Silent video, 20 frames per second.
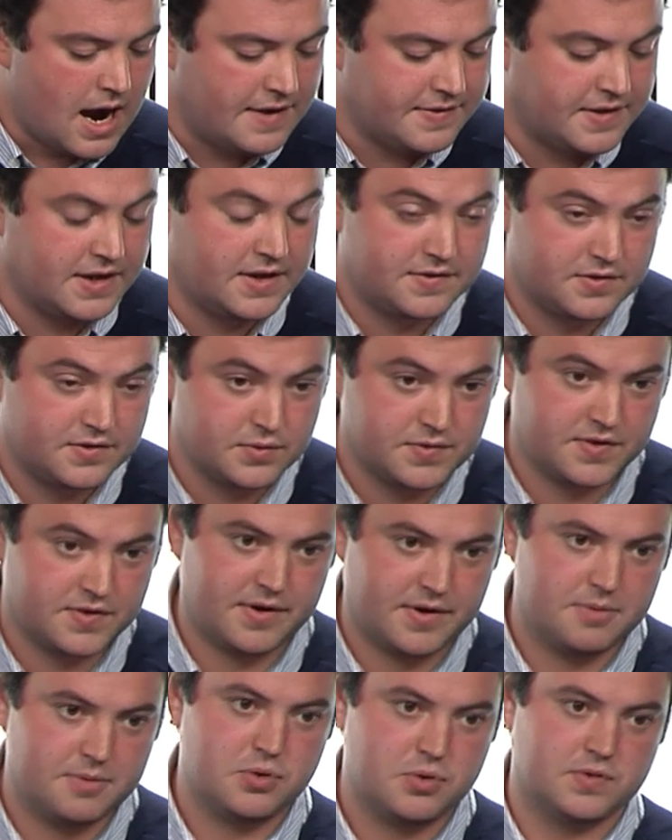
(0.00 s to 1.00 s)
I think it's also
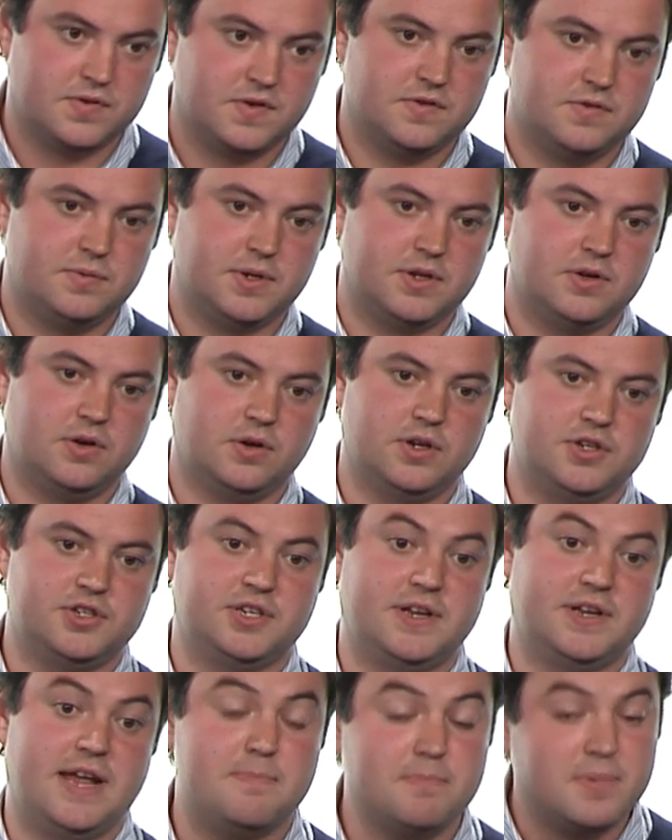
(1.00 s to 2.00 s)
very important to
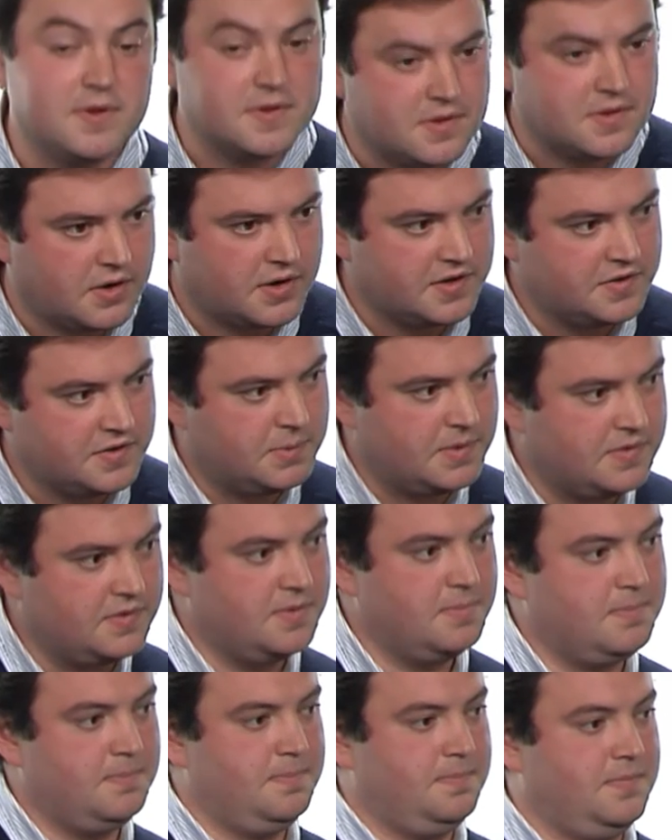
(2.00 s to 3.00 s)
acknowledge and empathize
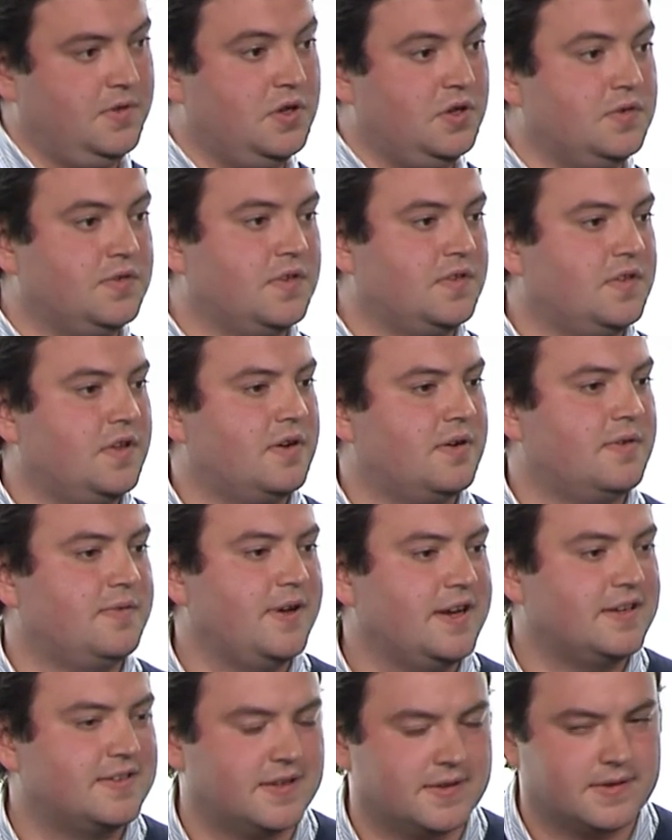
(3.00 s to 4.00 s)
with the users that are
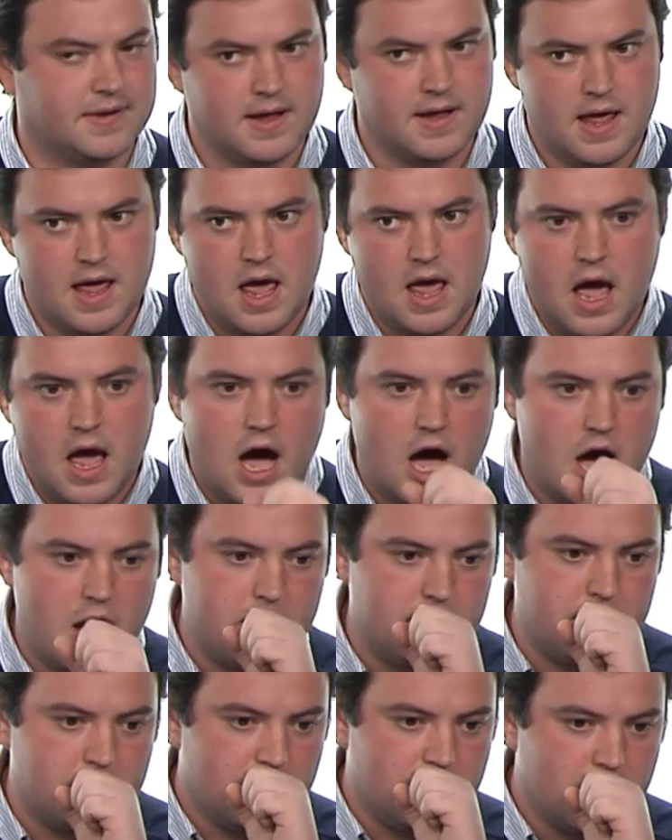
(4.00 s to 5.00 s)
affected.
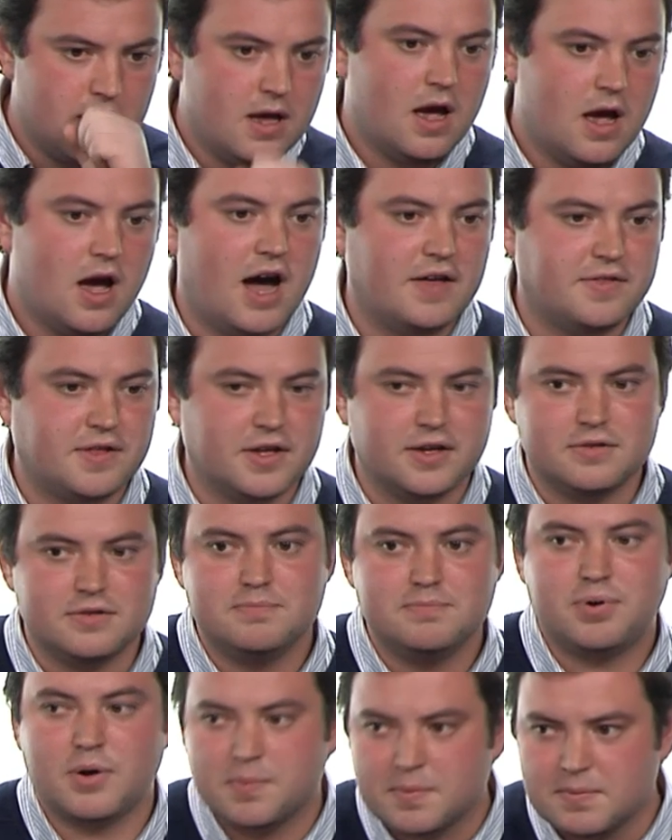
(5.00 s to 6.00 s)
I
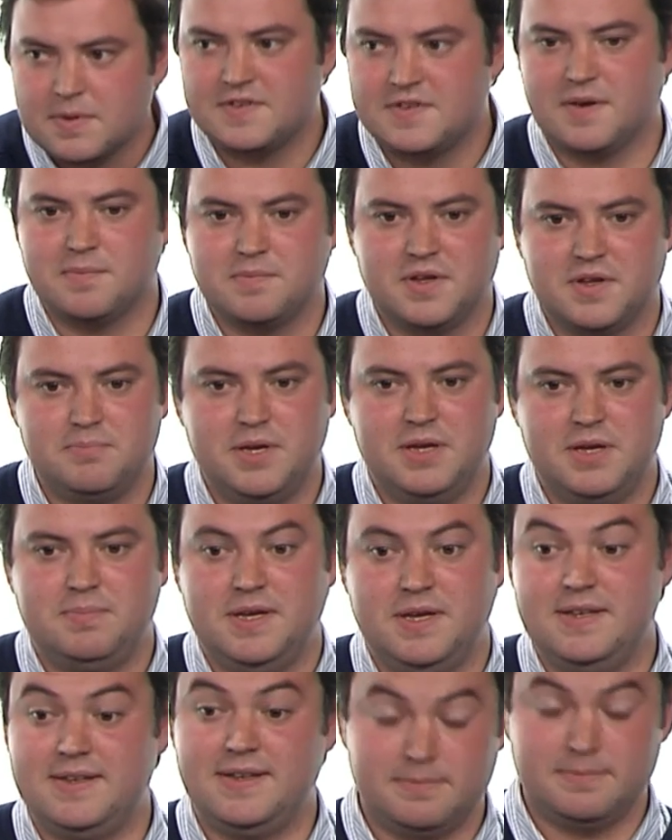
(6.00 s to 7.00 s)
think probably something
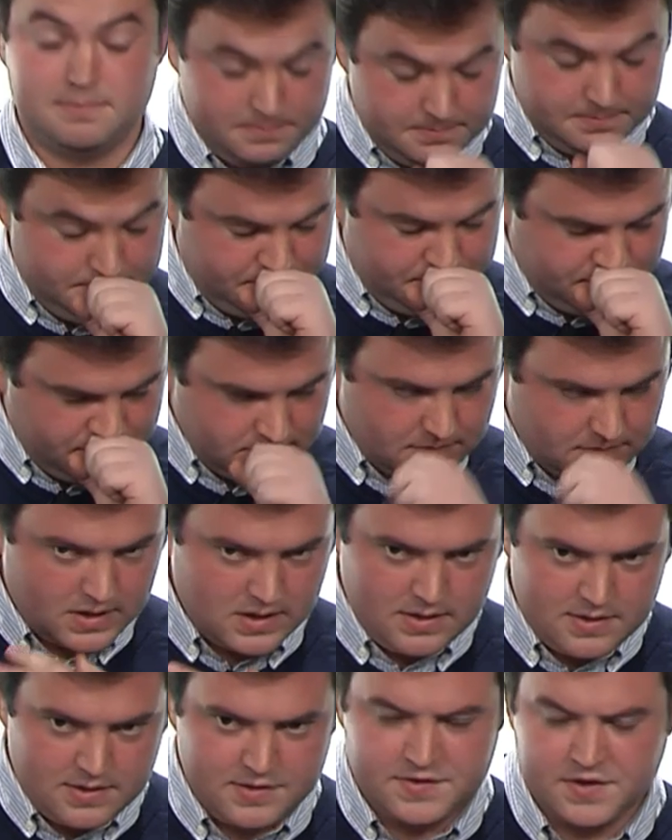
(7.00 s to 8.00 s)
BP,
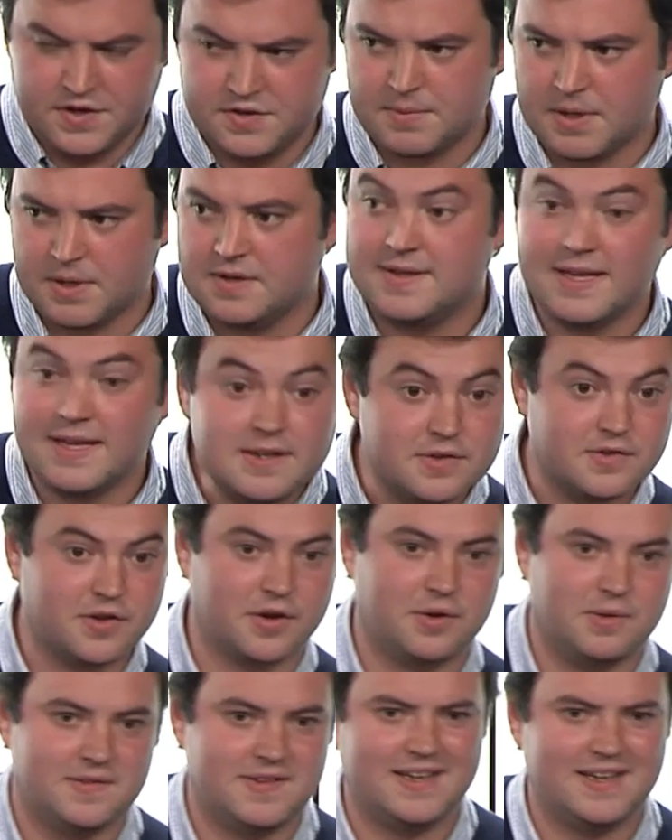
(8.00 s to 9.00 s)
didn't
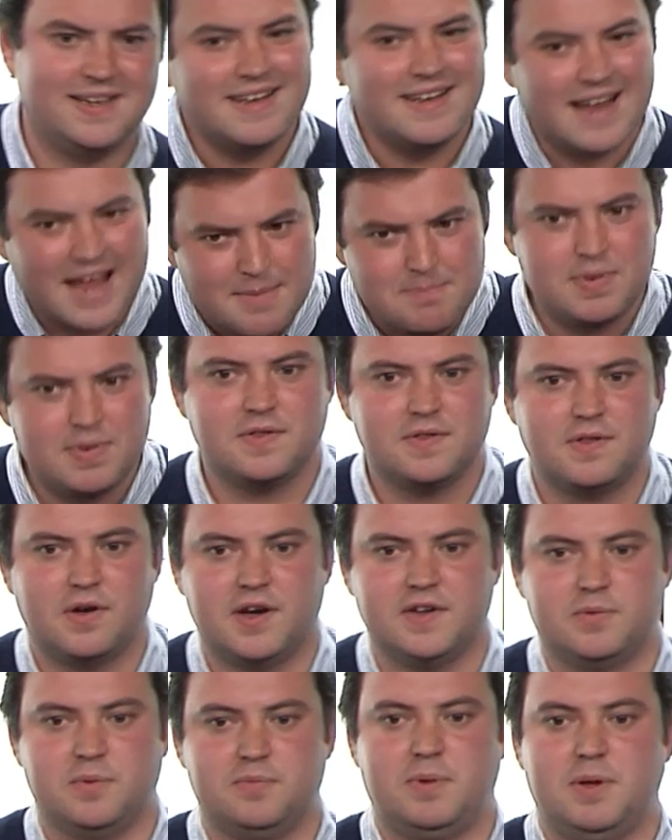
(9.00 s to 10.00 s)
do is they didn't
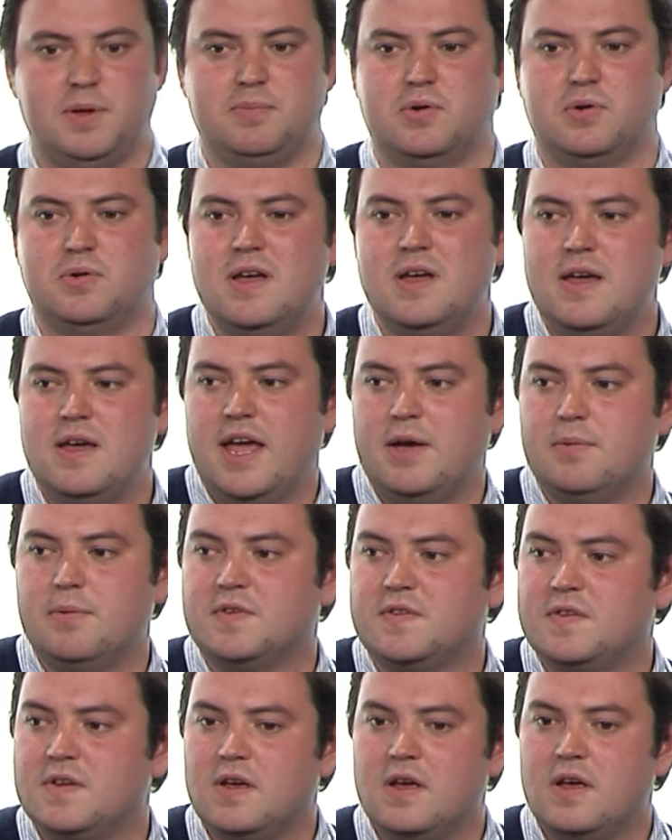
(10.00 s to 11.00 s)
empathize with people. It
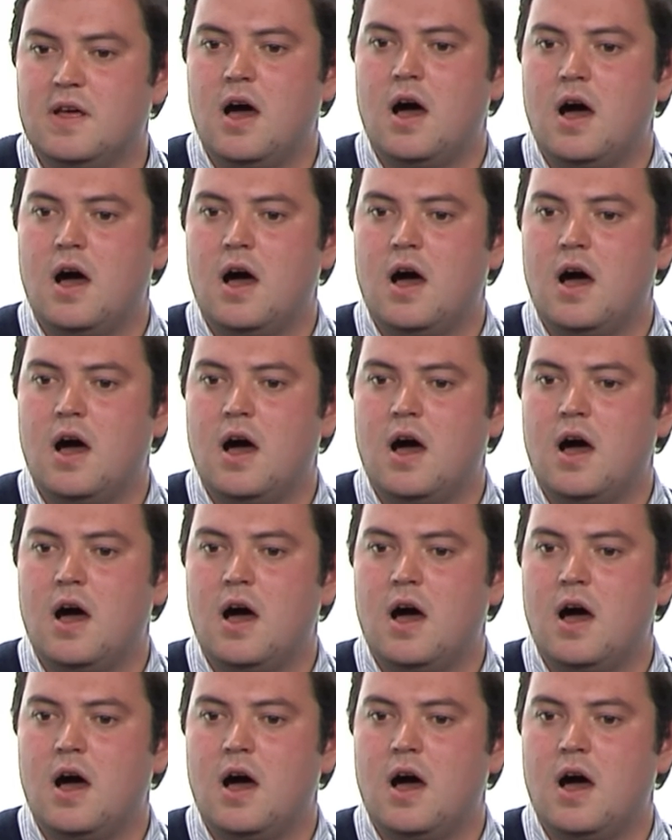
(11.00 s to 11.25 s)
was